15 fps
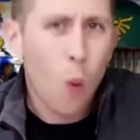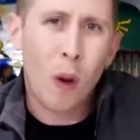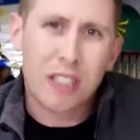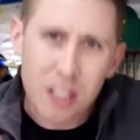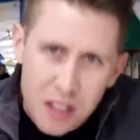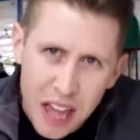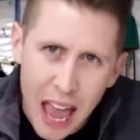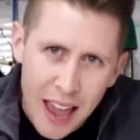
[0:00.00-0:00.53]
which
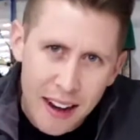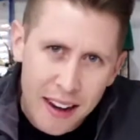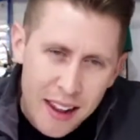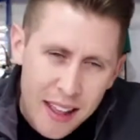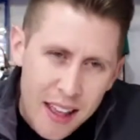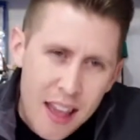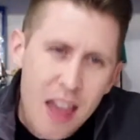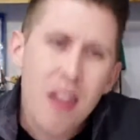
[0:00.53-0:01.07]

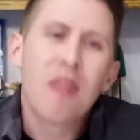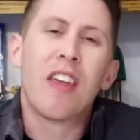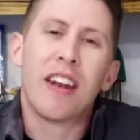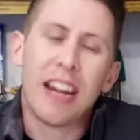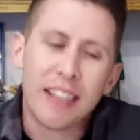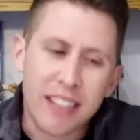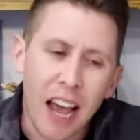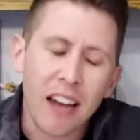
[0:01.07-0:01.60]
then the
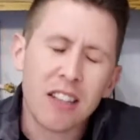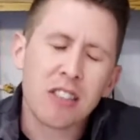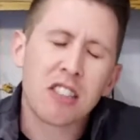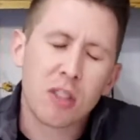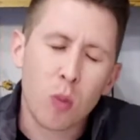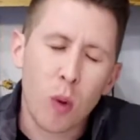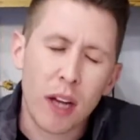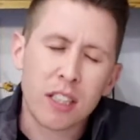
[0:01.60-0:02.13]
Nintendo
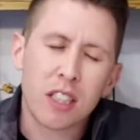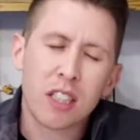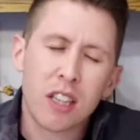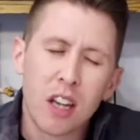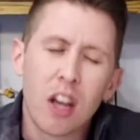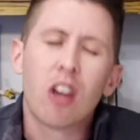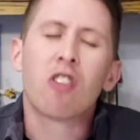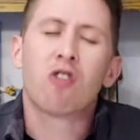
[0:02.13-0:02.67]
Switch
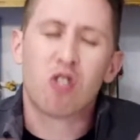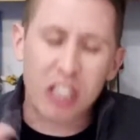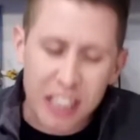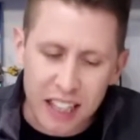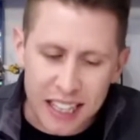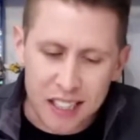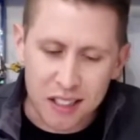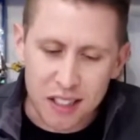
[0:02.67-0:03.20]

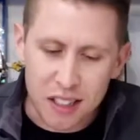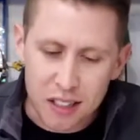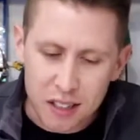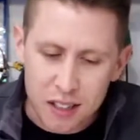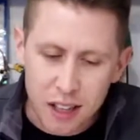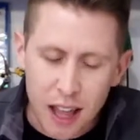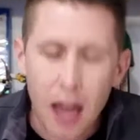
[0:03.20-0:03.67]
releases.